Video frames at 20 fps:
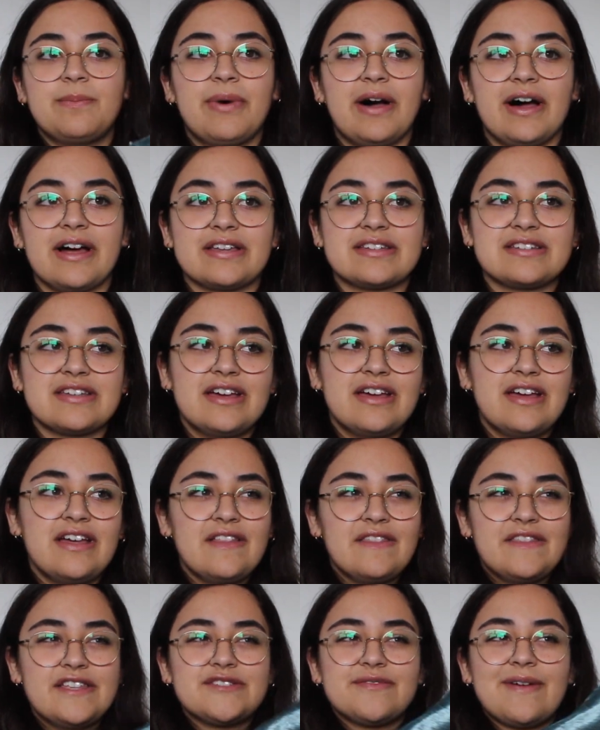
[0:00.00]
but
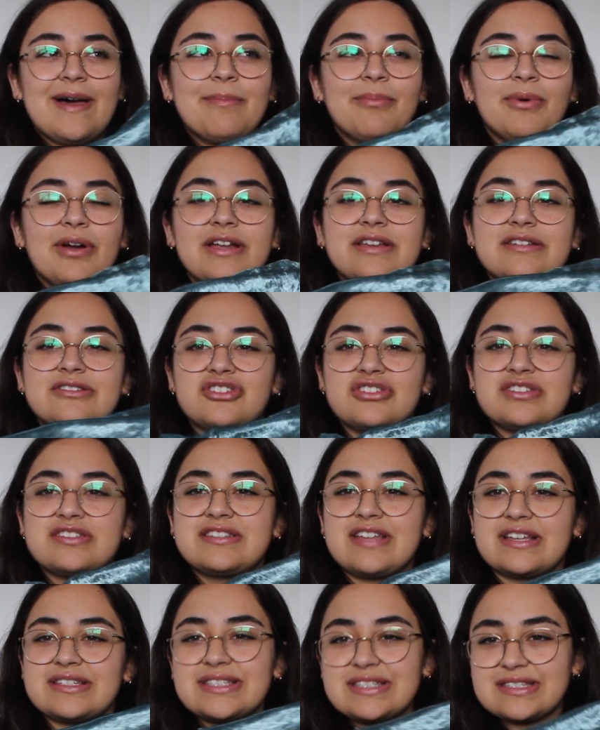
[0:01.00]
this fabric
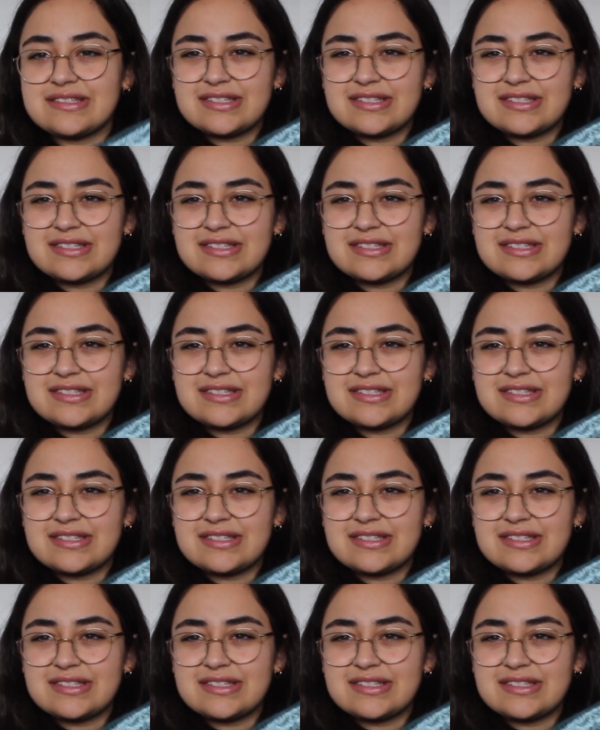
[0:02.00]
just doesn't